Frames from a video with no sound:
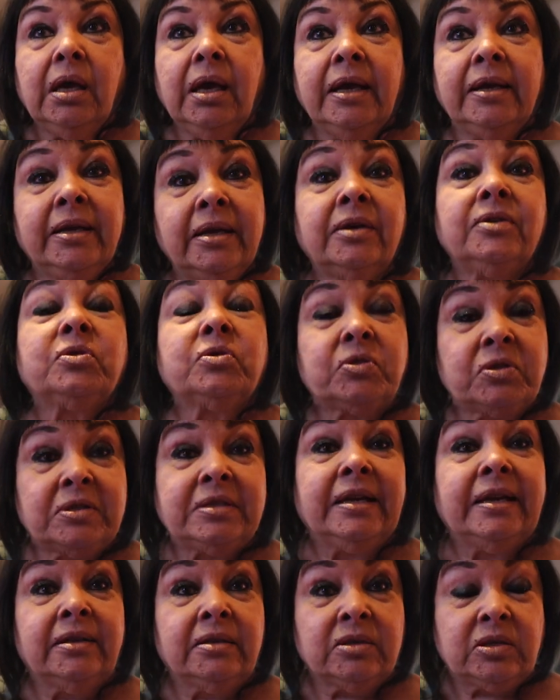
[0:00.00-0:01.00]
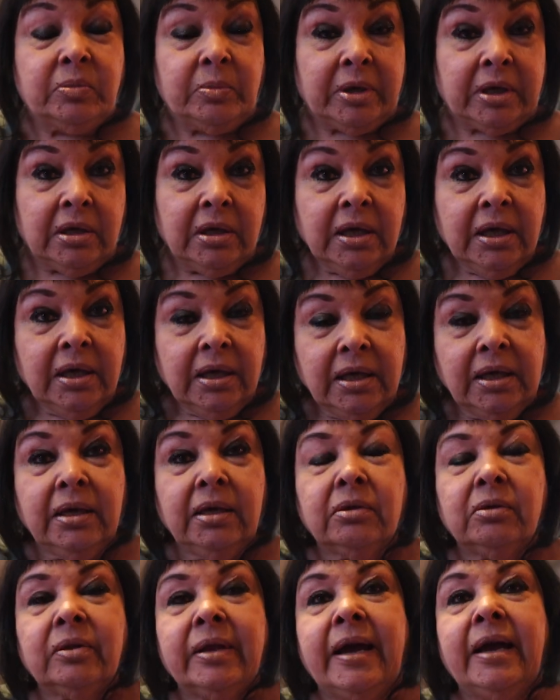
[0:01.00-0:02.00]
And he understands me.
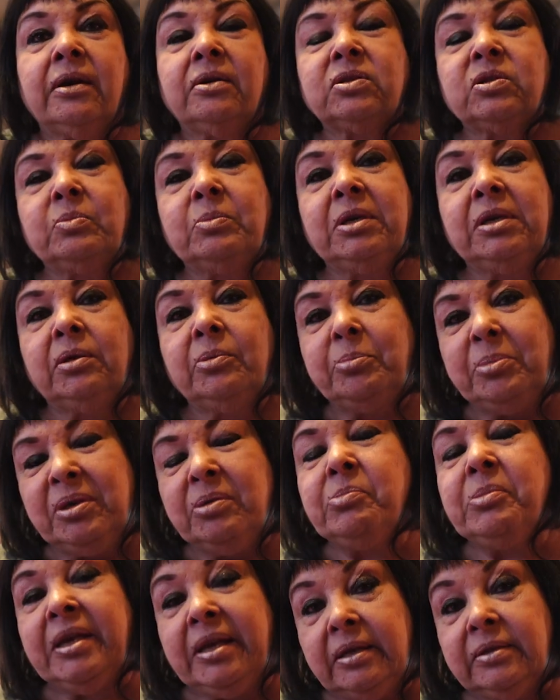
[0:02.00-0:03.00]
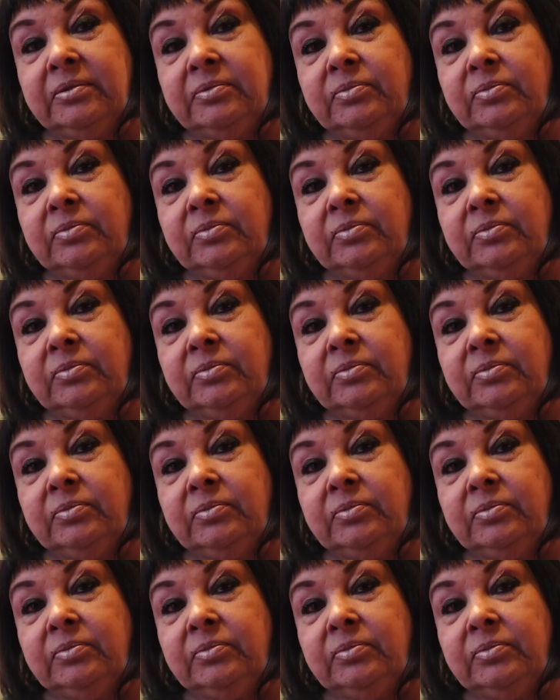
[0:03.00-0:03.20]
He allows me to be me.